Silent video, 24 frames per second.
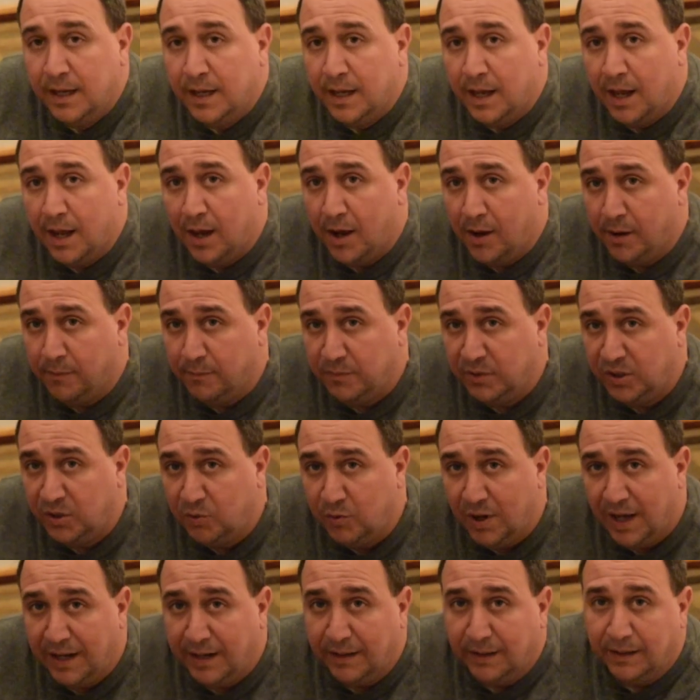You
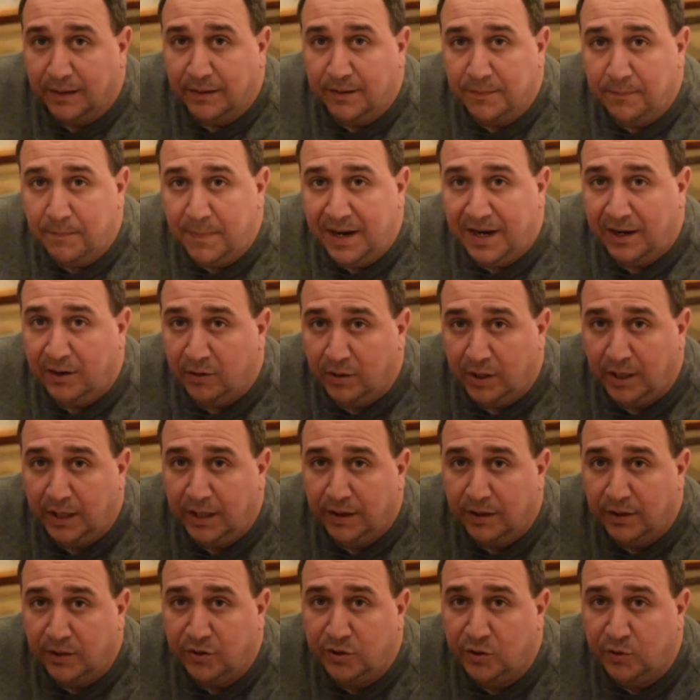got to marry
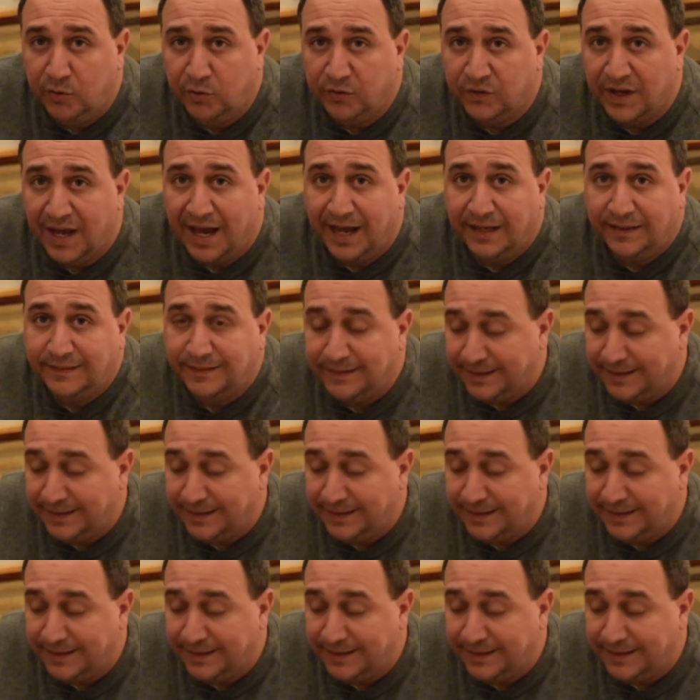the two sides